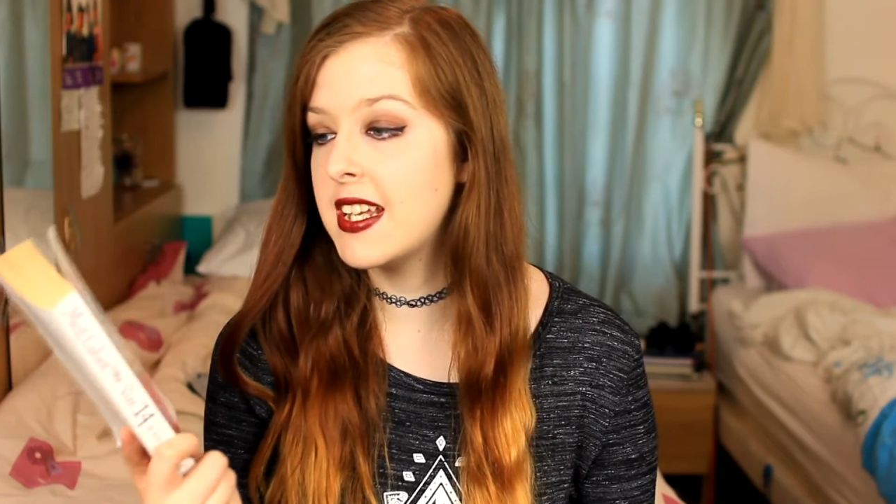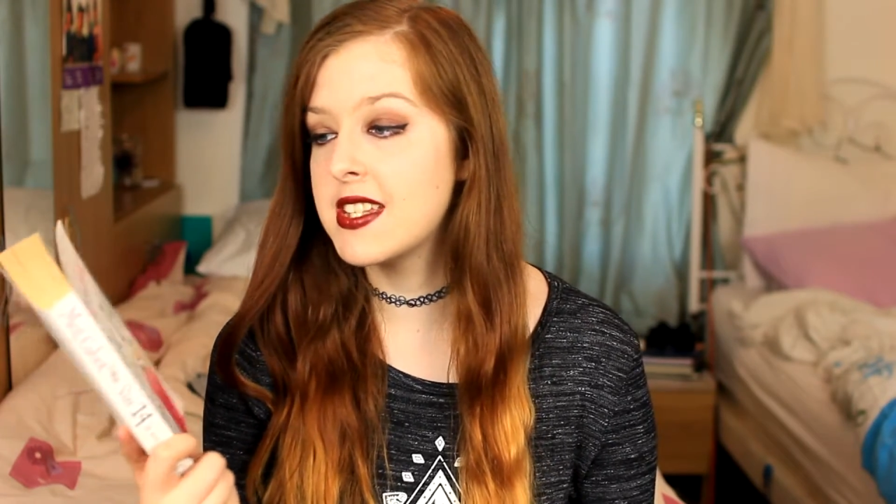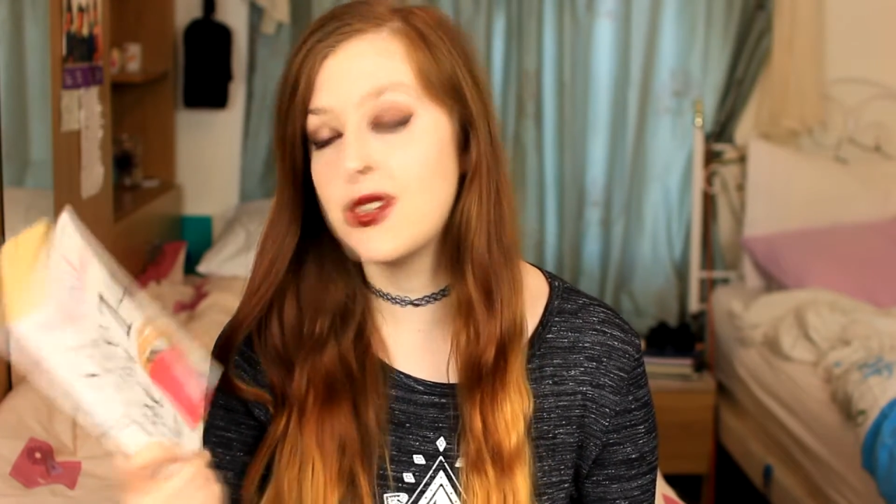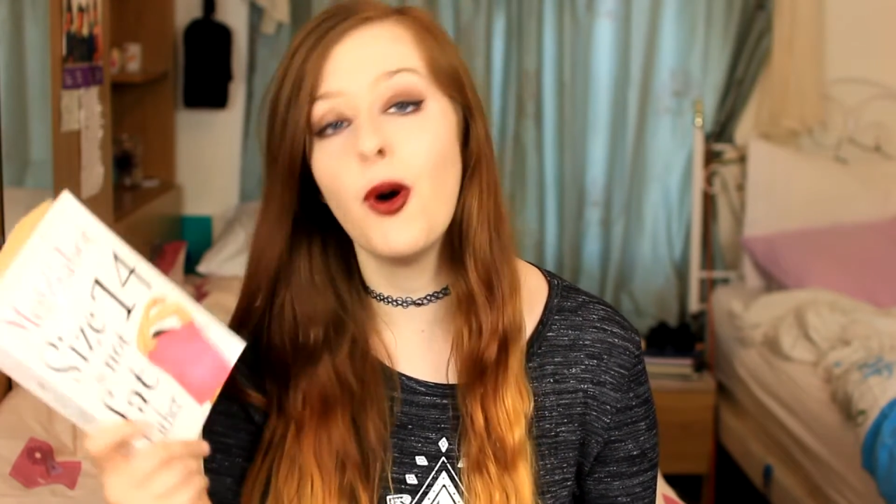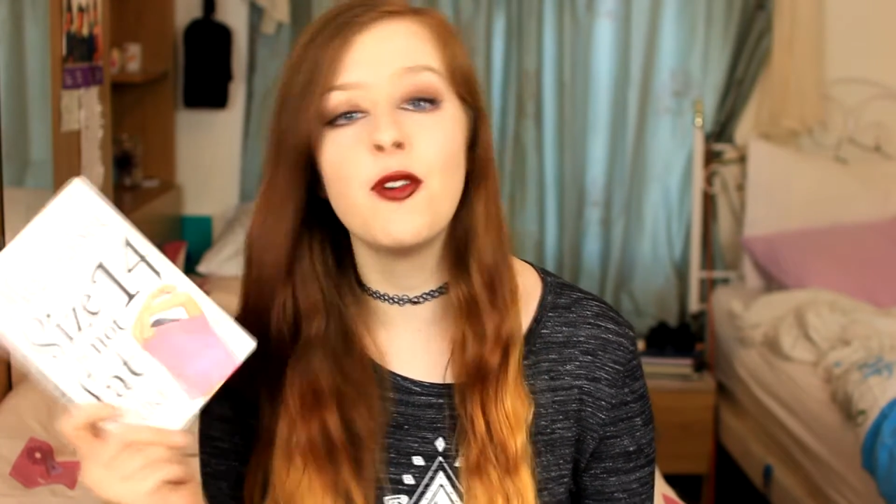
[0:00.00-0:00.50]

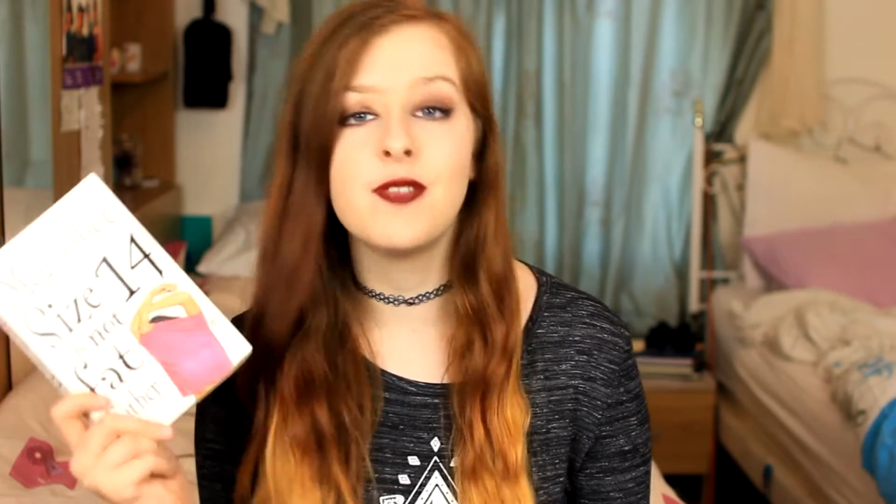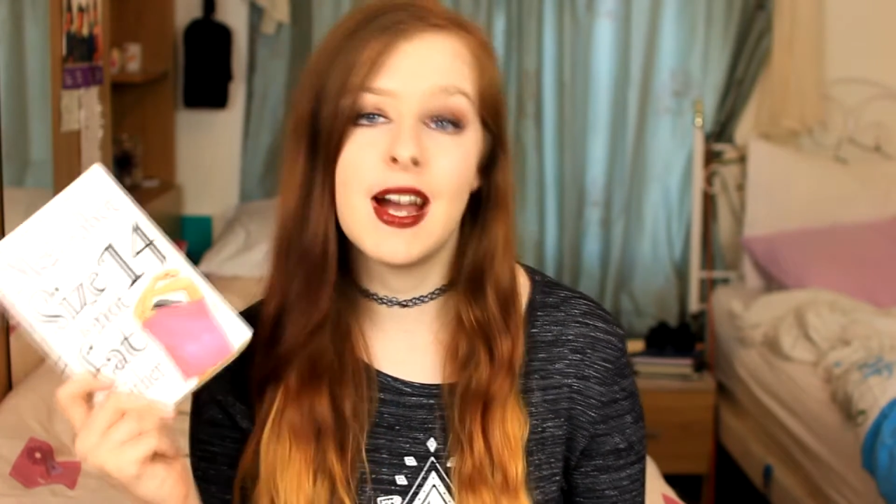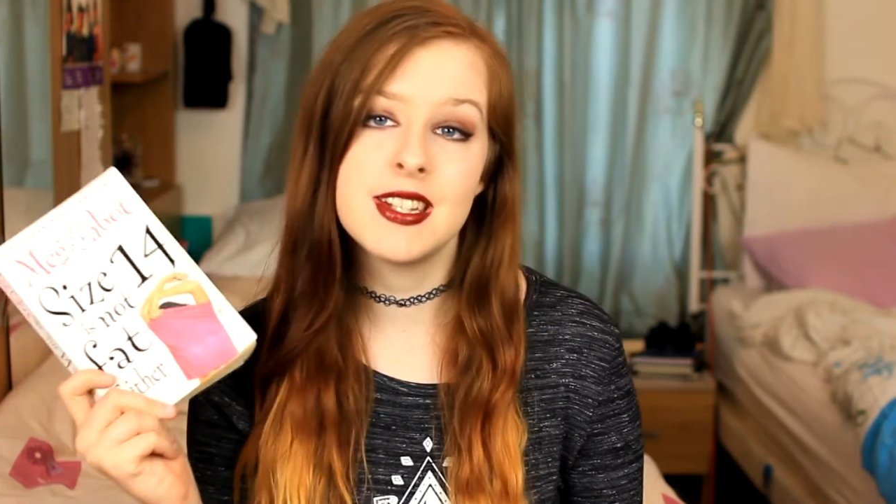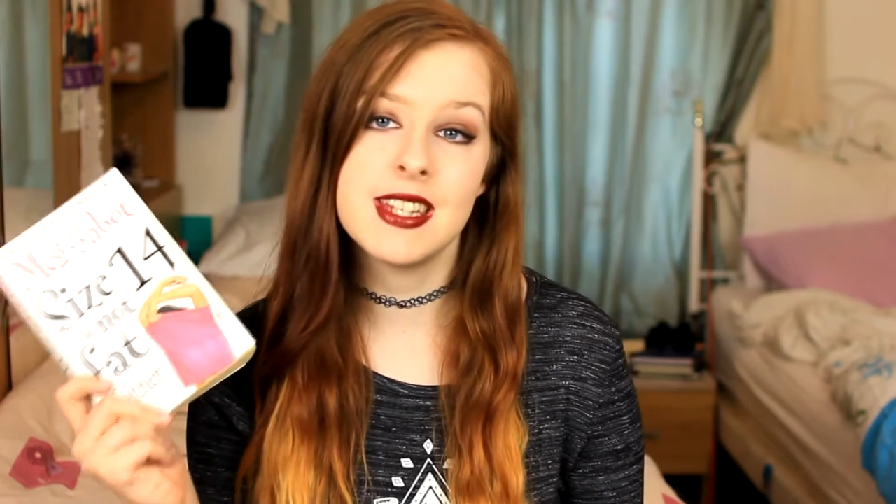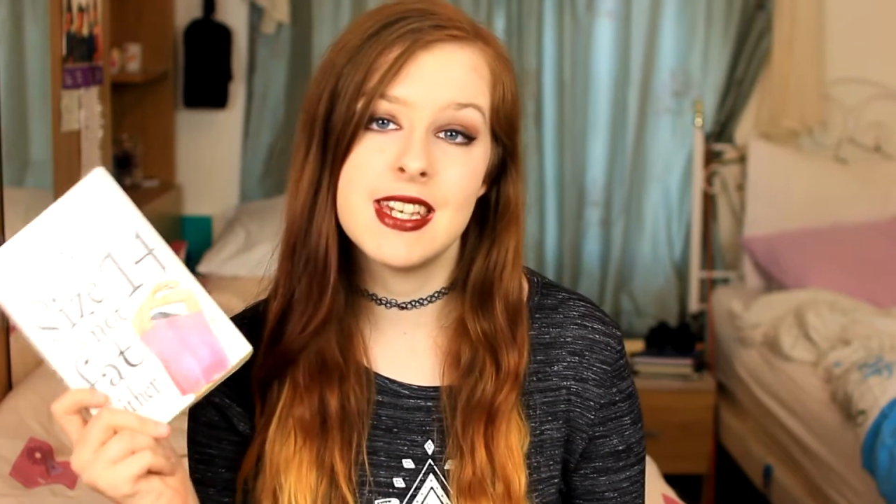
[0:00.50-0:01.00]
is Not
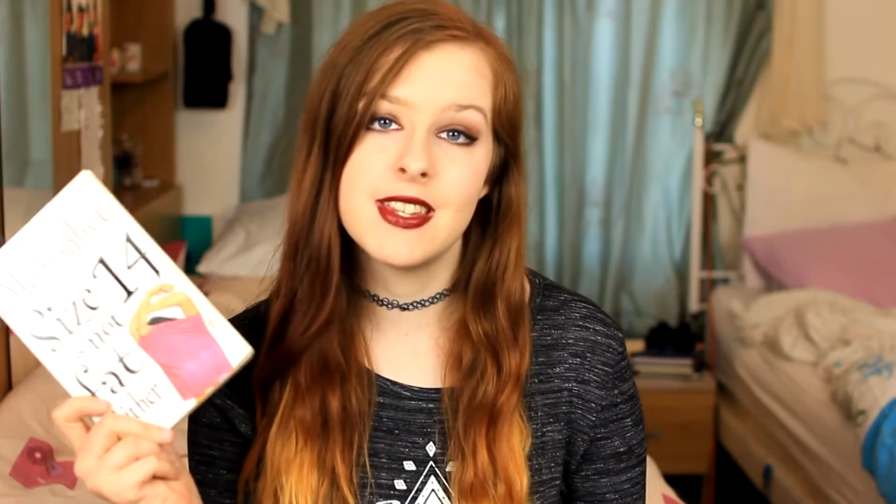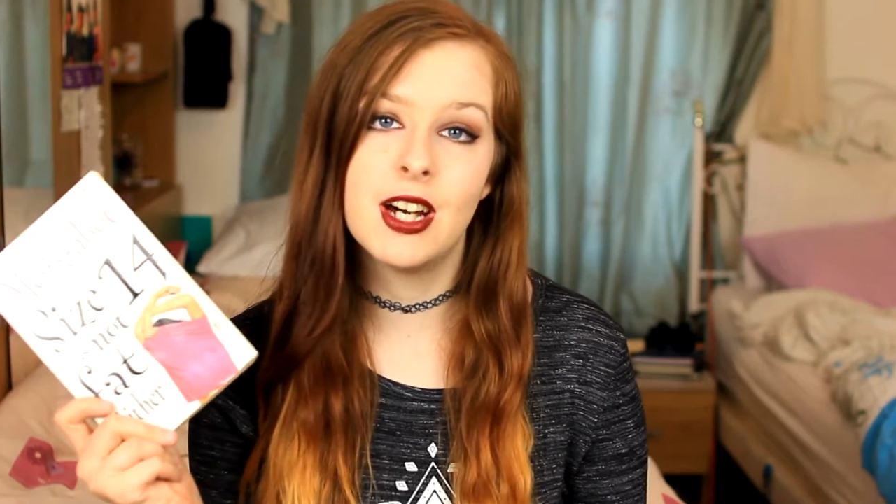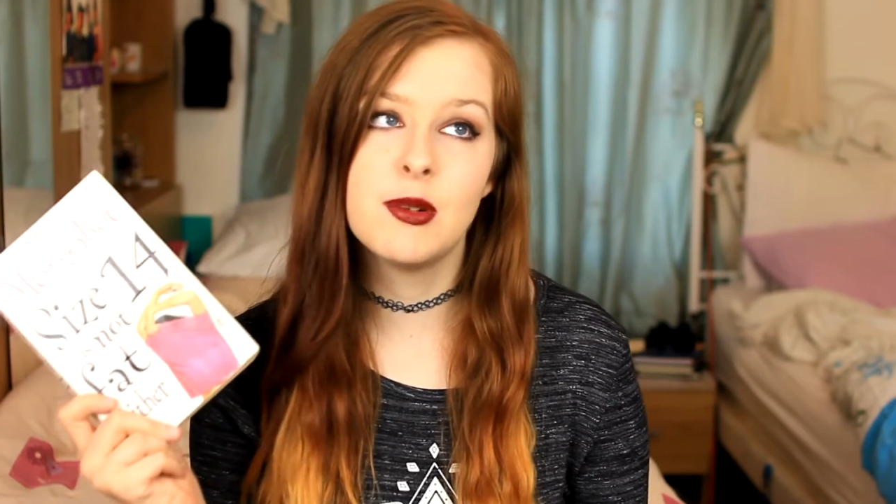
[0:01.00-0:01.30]
Fat Either,